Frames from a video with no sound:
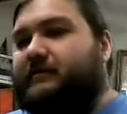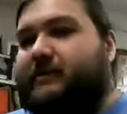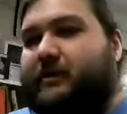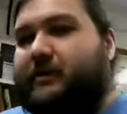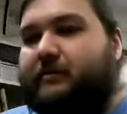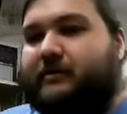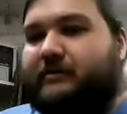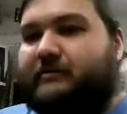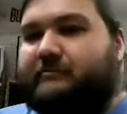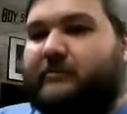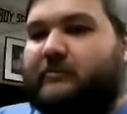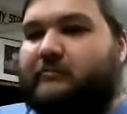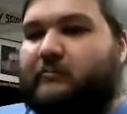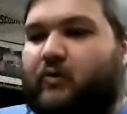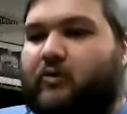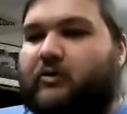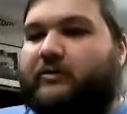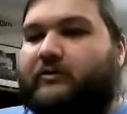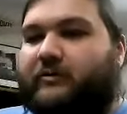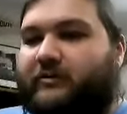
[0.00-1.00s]
you know, in
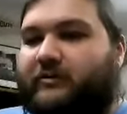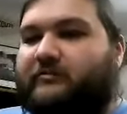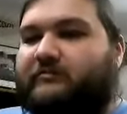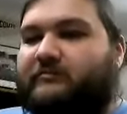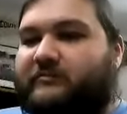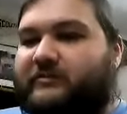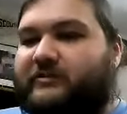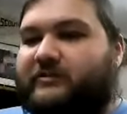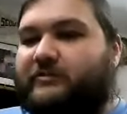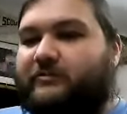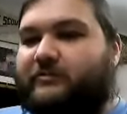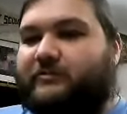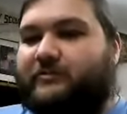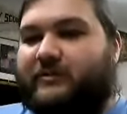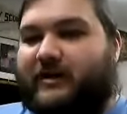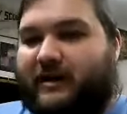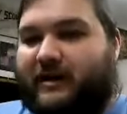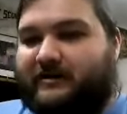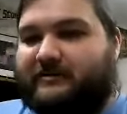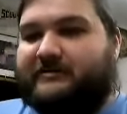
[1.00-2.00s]
memorial
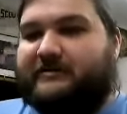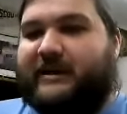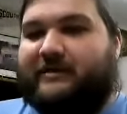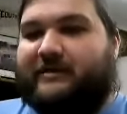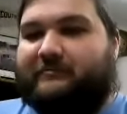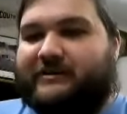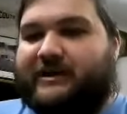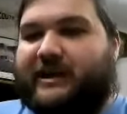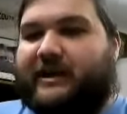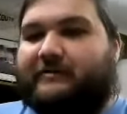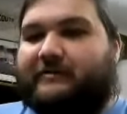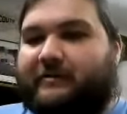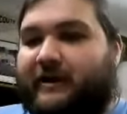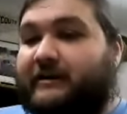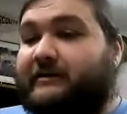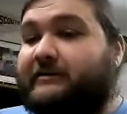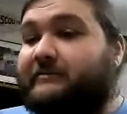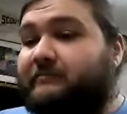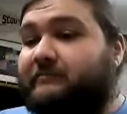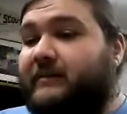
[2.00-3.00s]
to uh, its namesake,
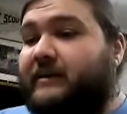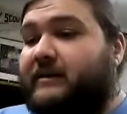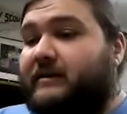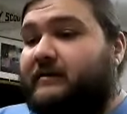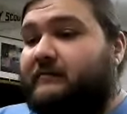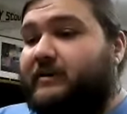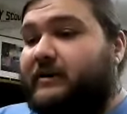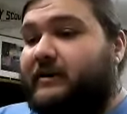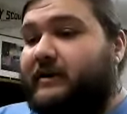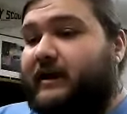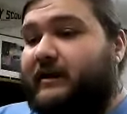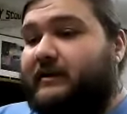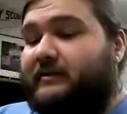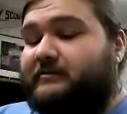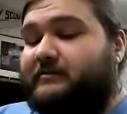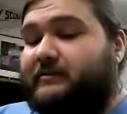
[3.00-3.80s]
Payton. But yeah,